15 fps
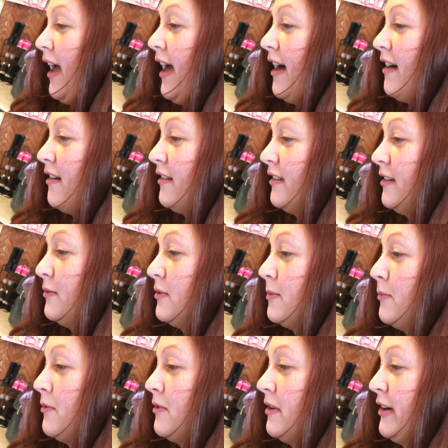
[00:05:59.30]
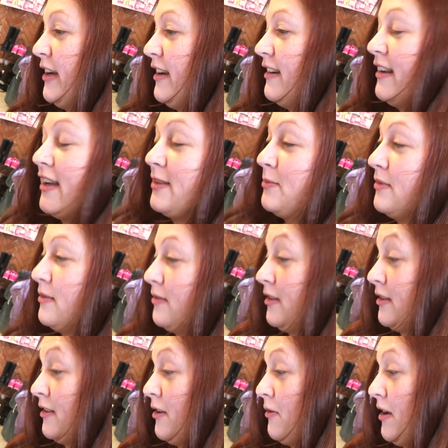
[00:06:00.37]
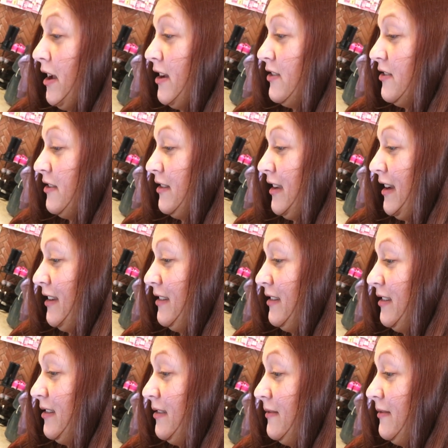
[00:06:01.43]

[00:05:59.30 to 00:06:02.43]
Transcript: Hell. He was born in... That's what his location says.